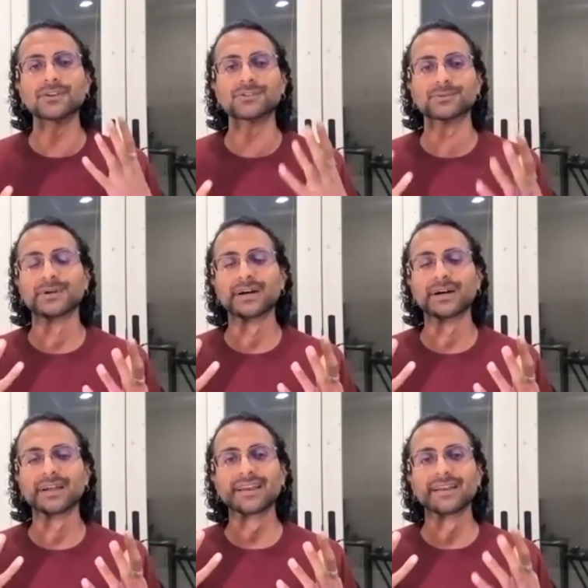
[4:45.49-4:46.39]
which
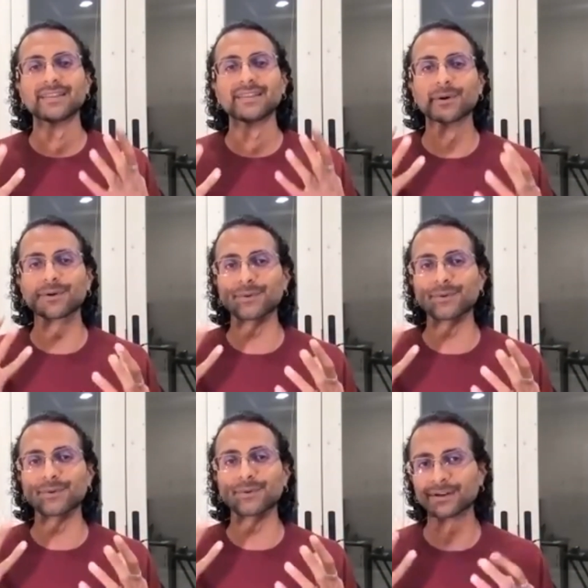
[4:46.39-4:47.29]
one they
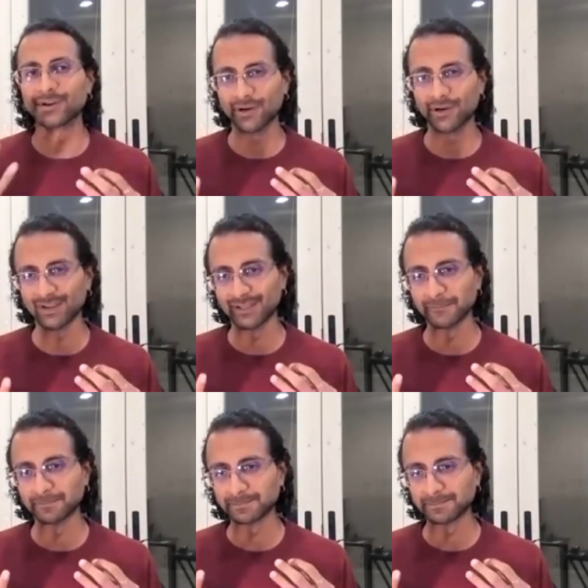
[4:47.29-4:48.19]
would rather
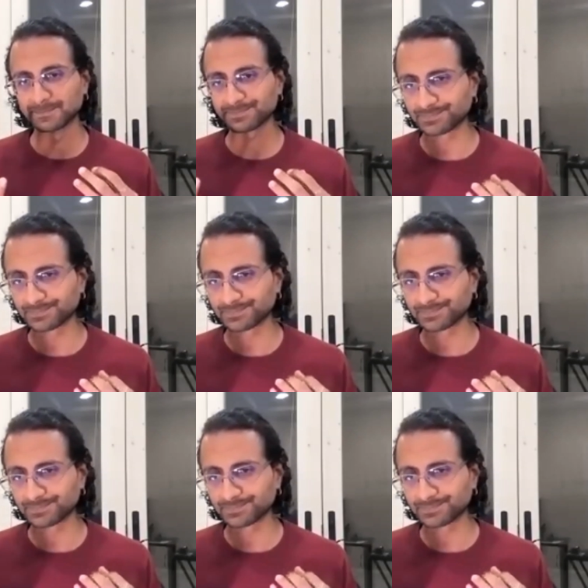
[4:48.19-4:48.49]
garden in.